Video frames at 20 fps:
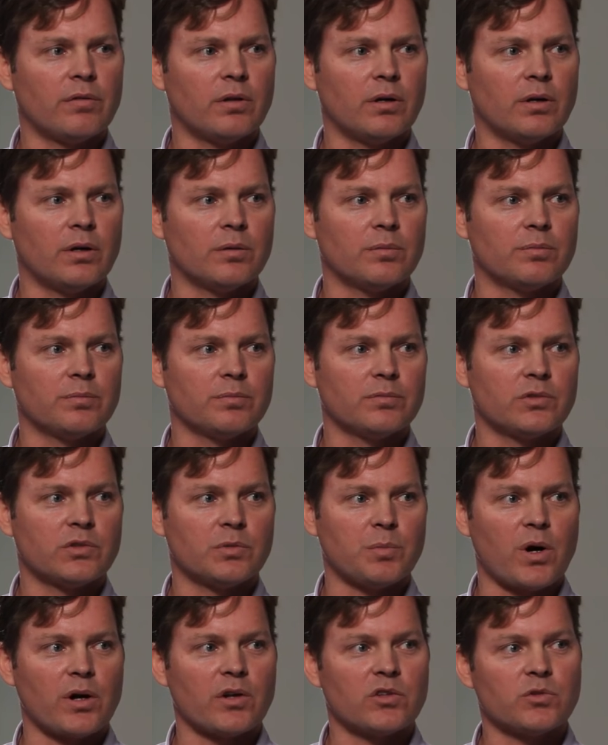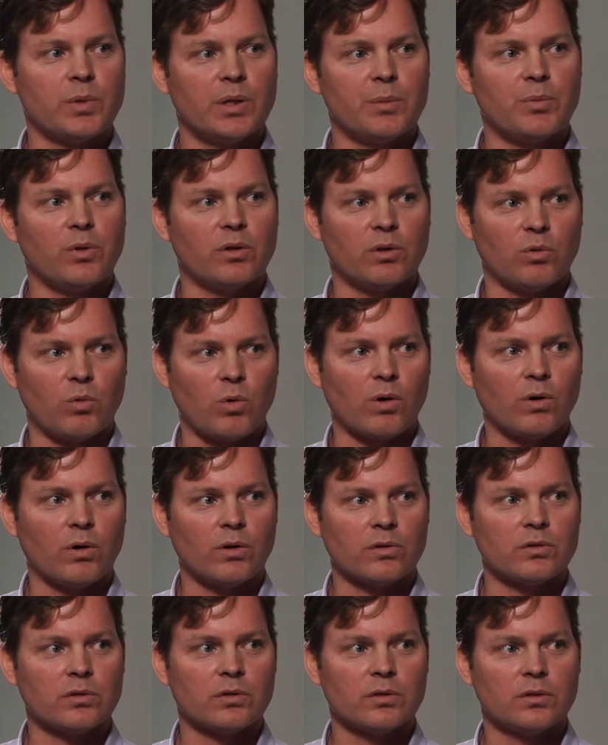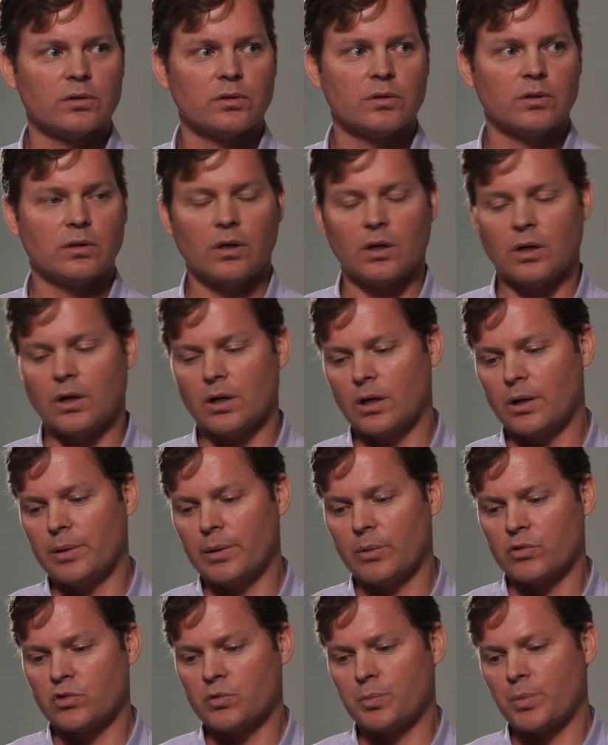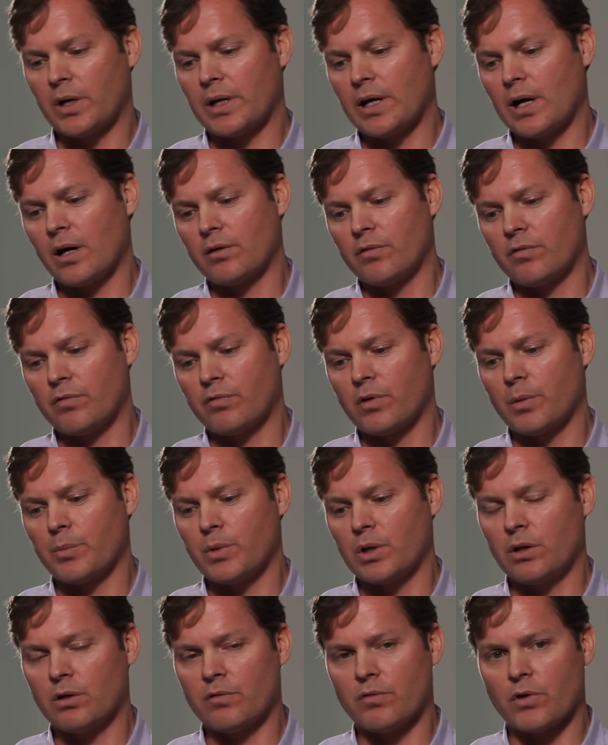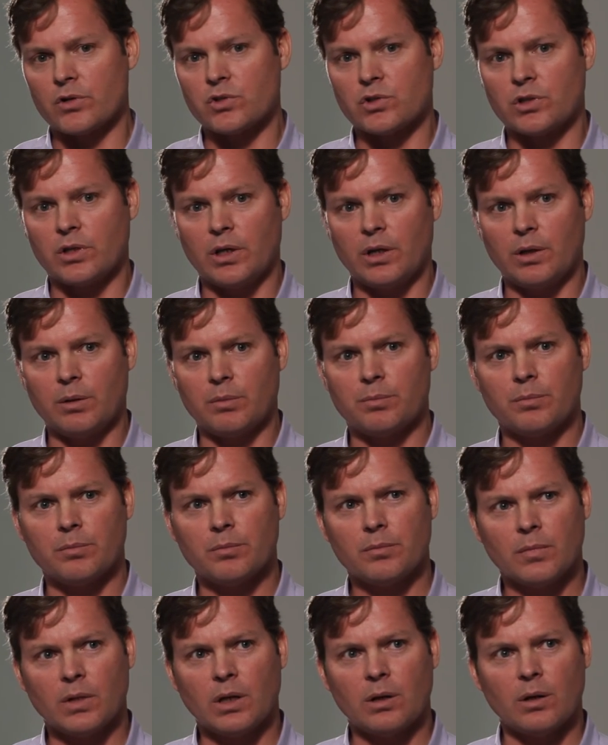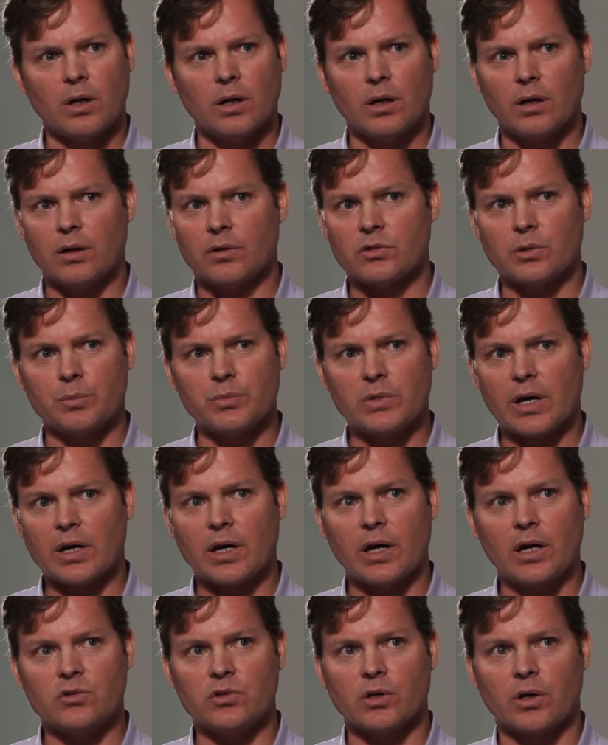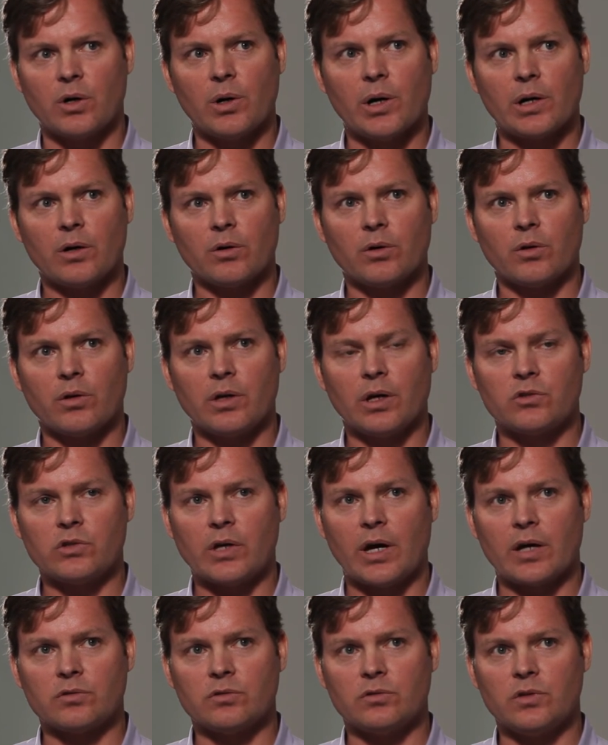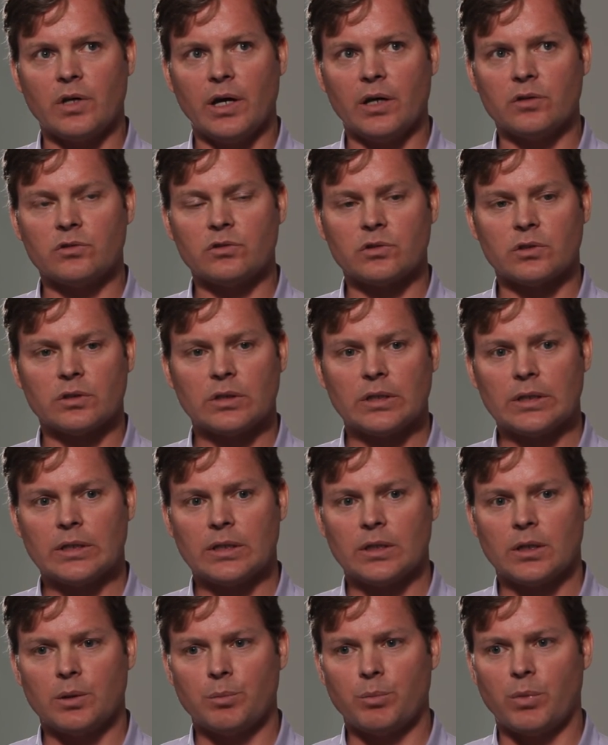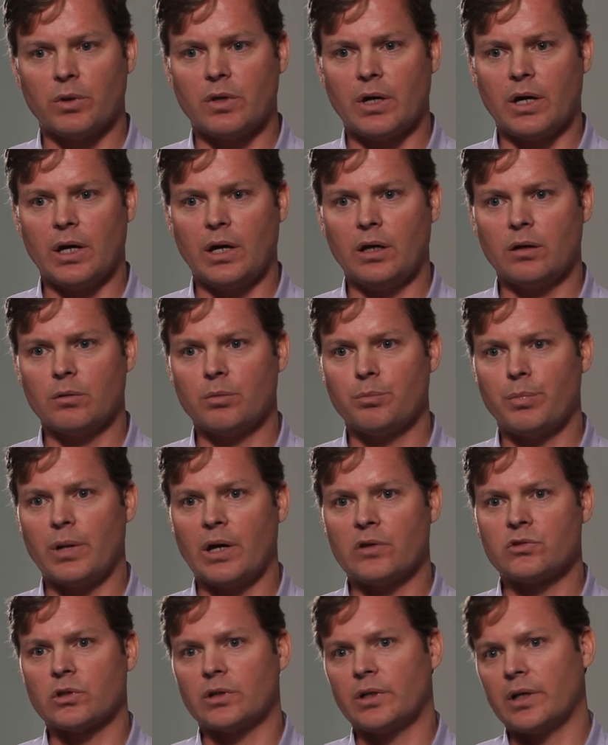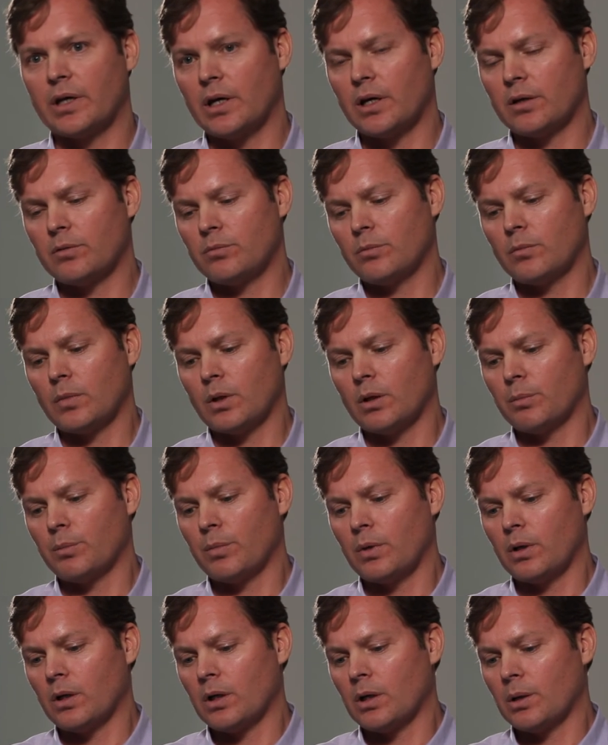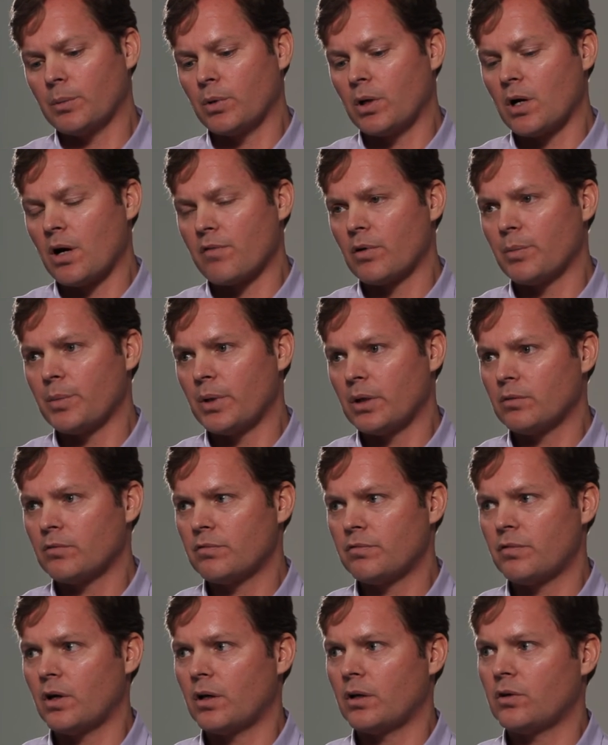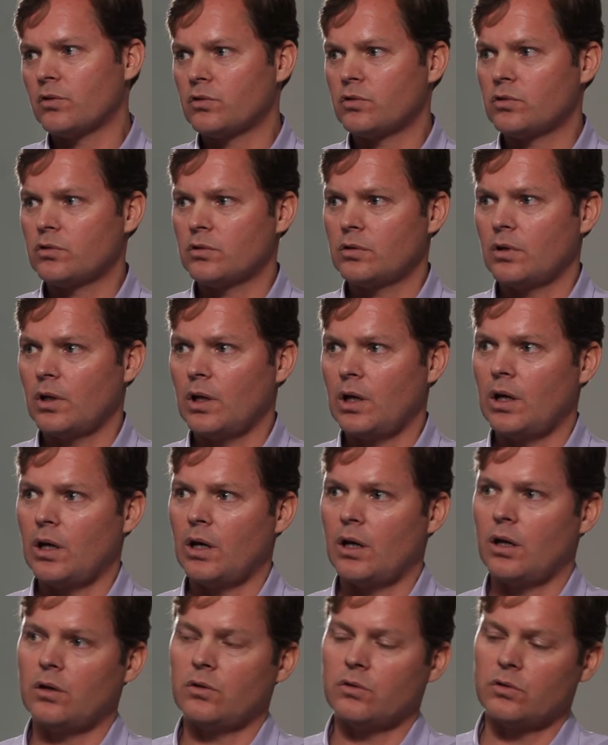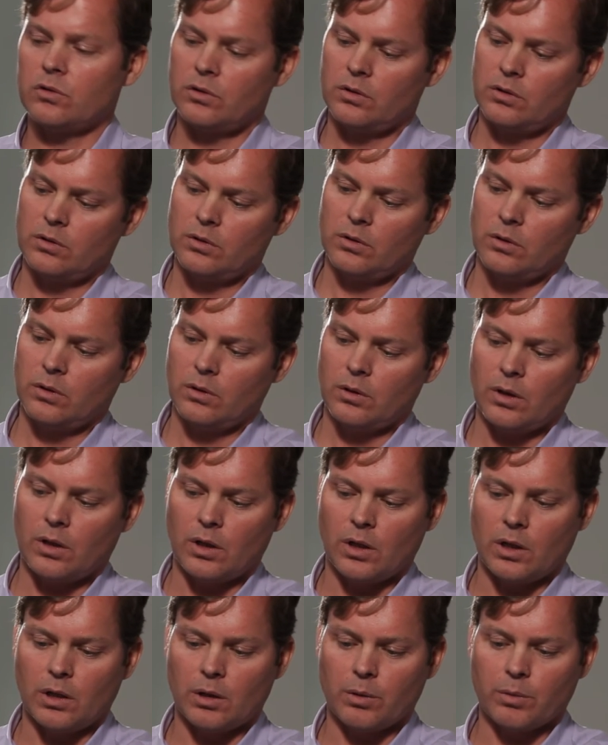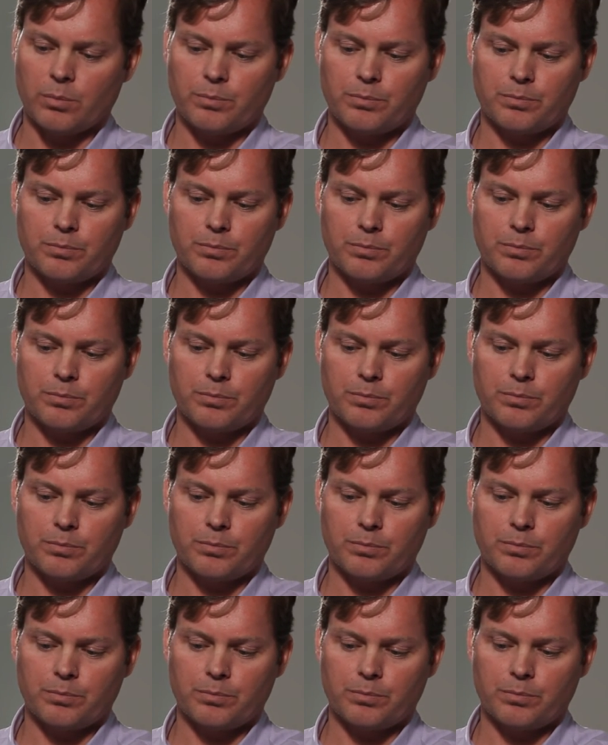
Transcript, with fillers: the smartest people in the world uh, spun out of from the university uh, some decades ago. I don't know the exact dates, but they basically get um, government funds and uh,